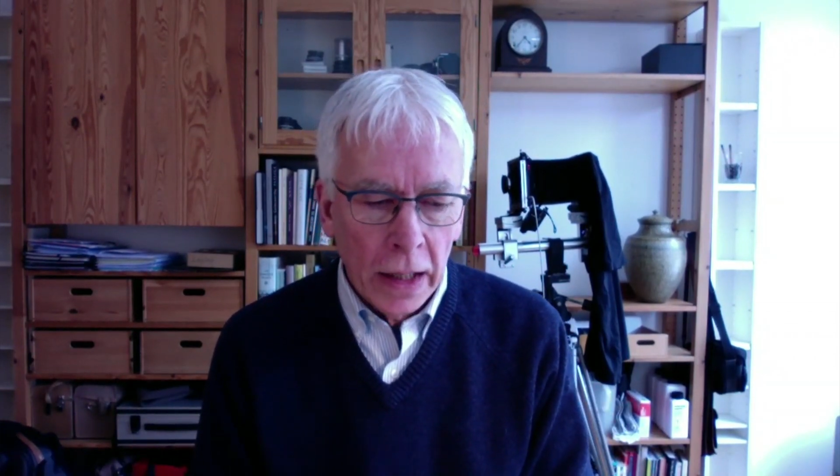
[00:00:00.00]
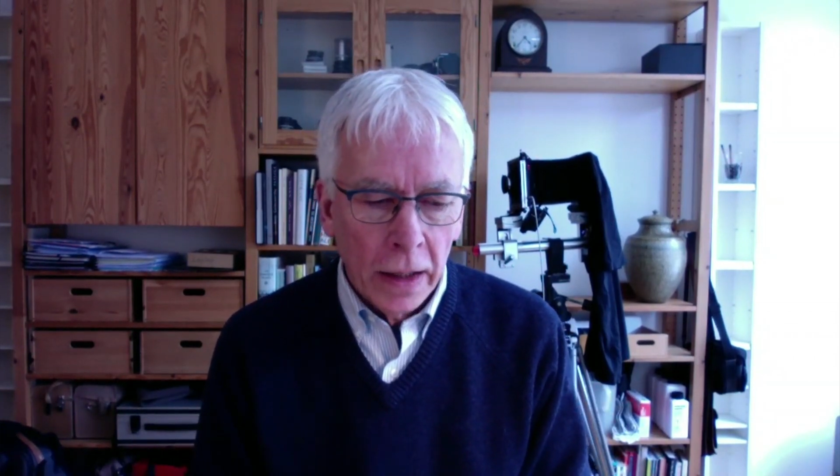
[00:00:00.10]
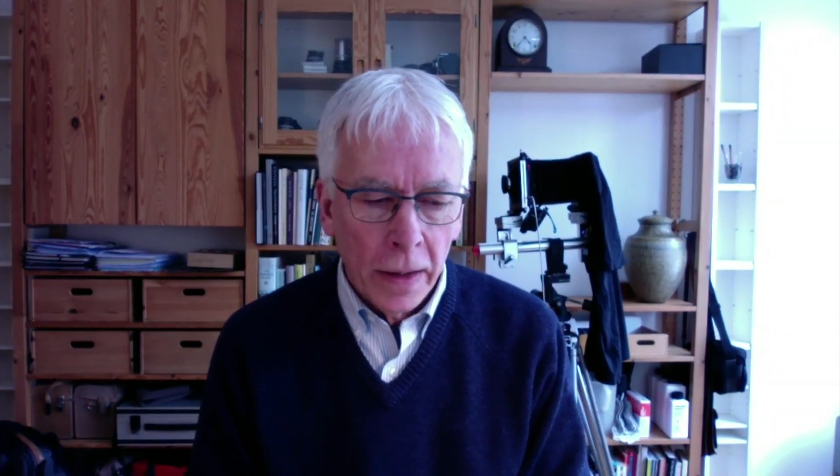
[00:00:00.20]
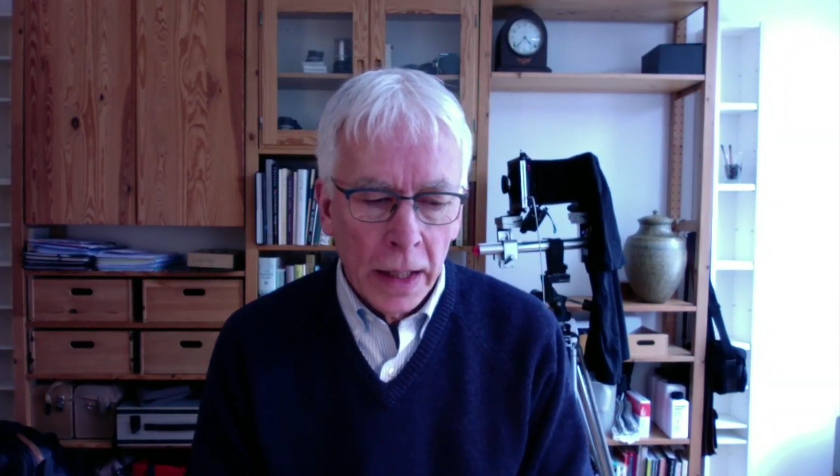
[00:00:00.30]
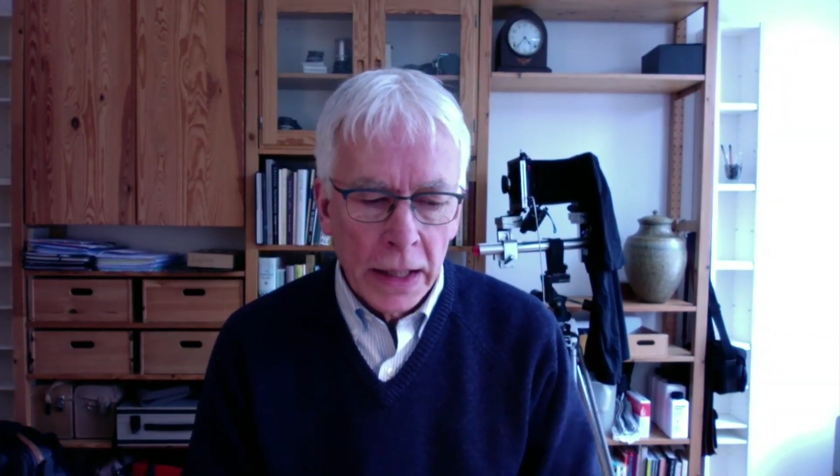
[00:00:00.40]

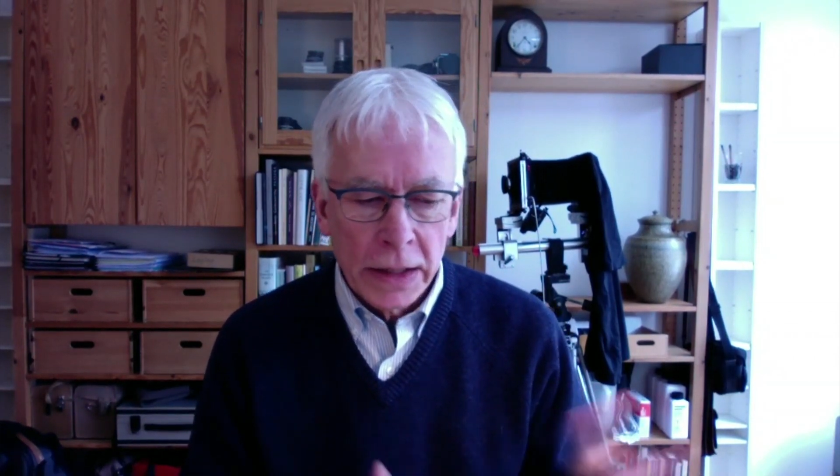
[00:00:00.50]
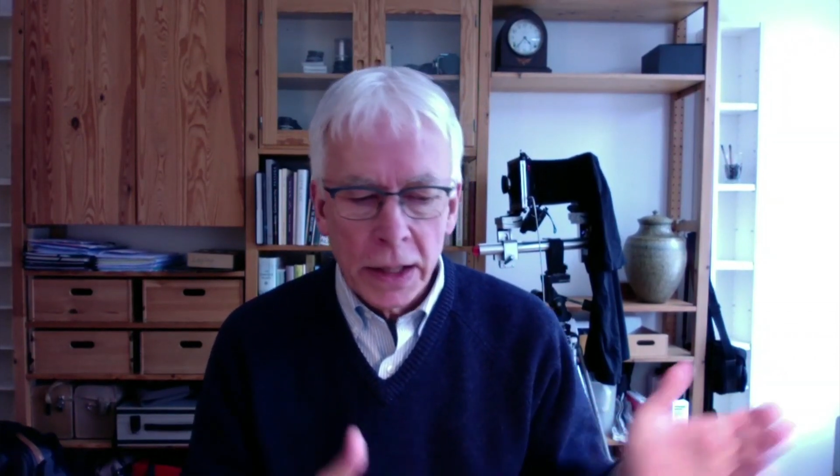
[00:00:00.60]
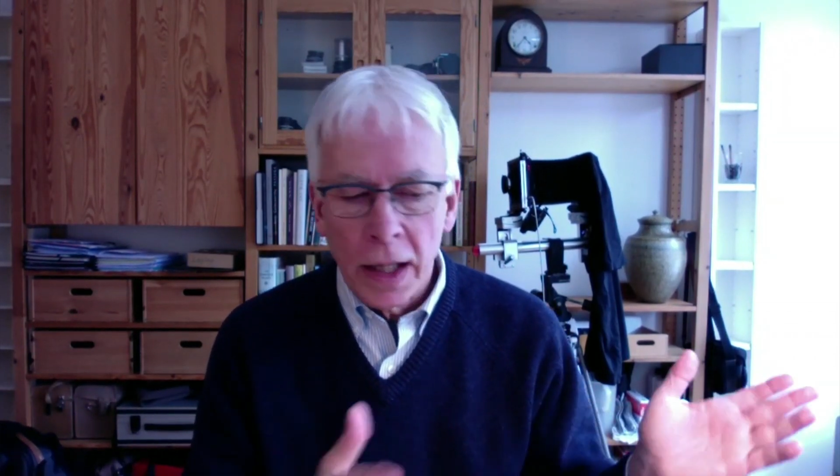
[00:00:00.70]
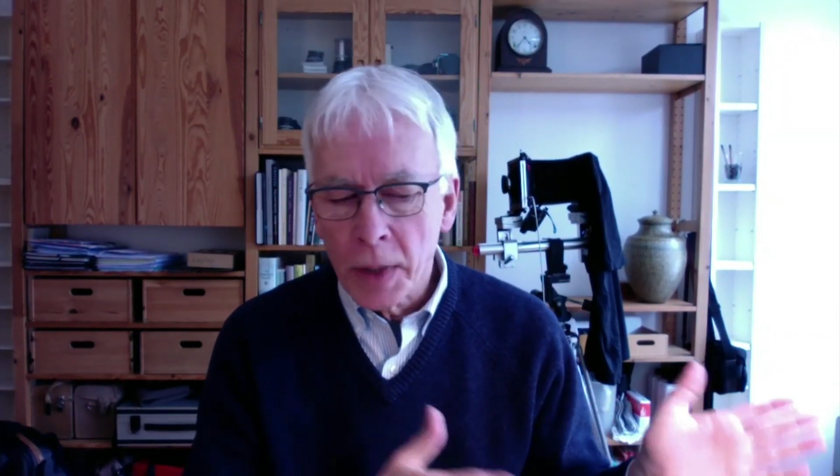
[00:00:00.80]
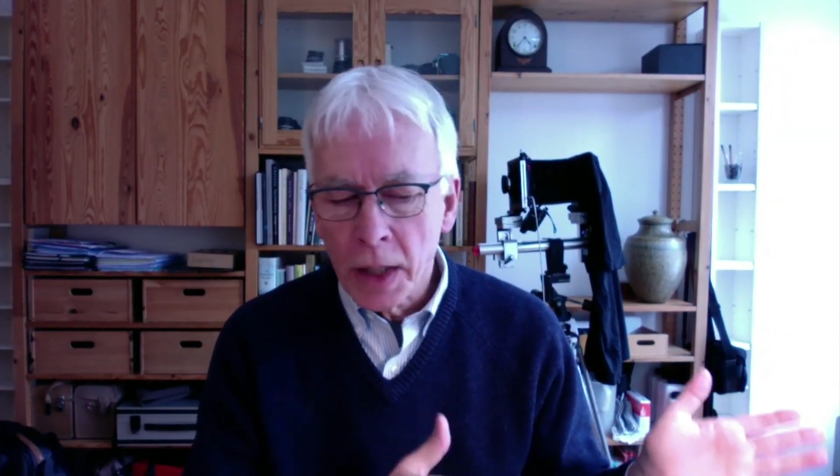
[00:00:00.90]
Uh, at that
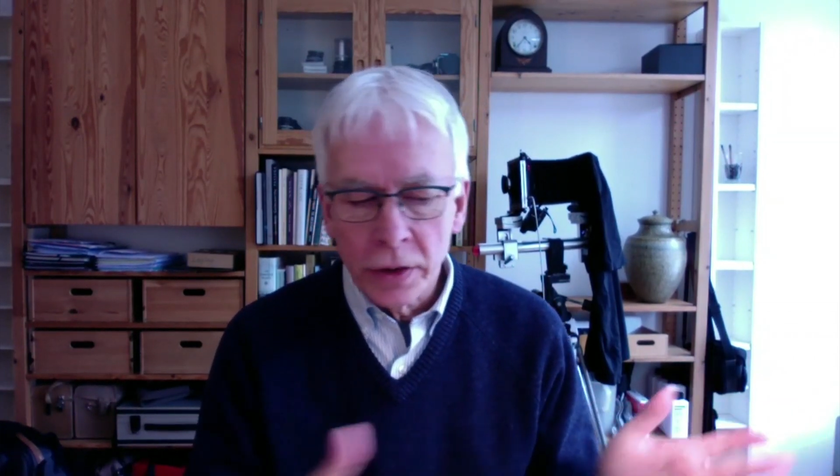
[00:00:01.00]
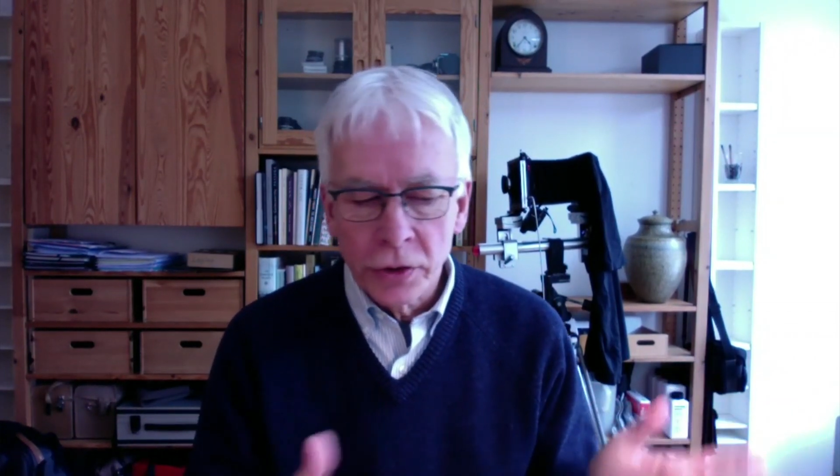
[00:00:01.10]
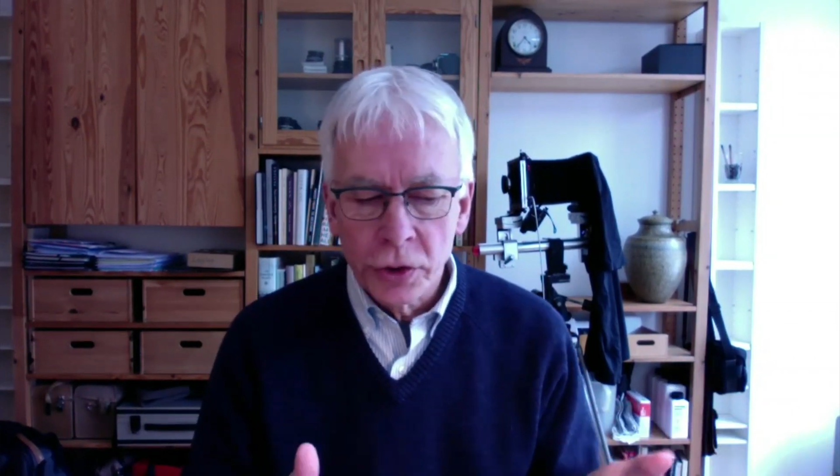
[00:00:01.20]
time, I had